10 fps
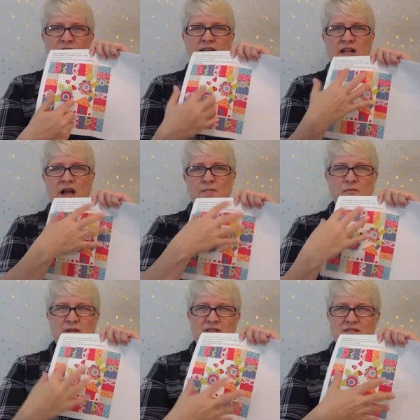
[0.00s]
that
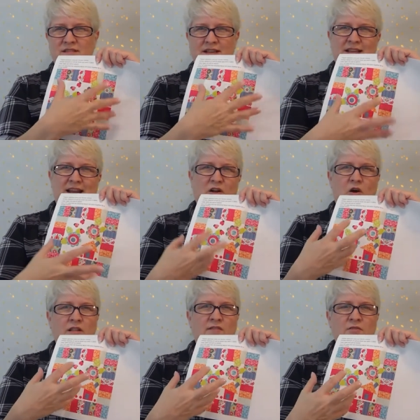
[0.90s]
complements like kind of
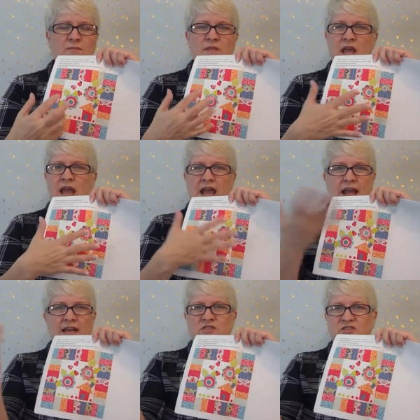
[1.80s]
all of them
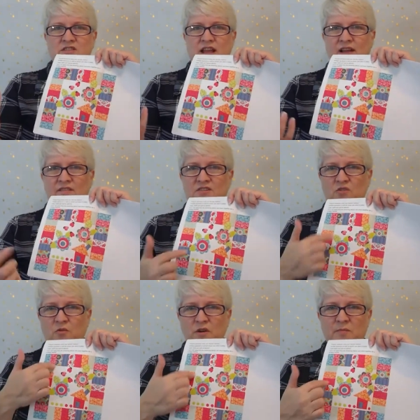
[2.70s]
and just have it as
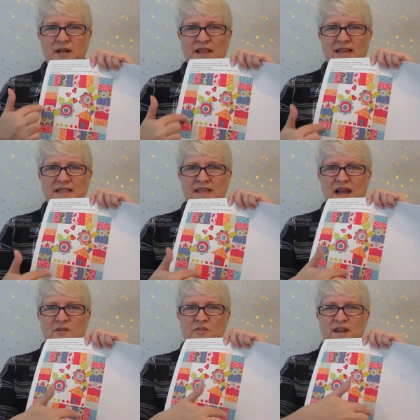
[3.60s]
a quilt. But I like the
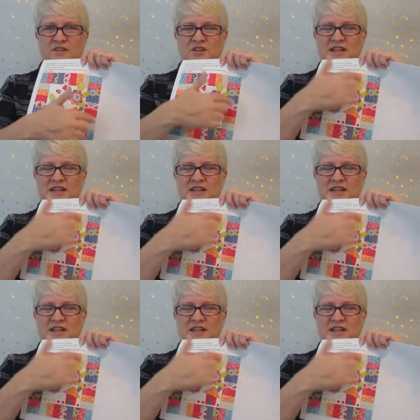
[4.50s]
outer edge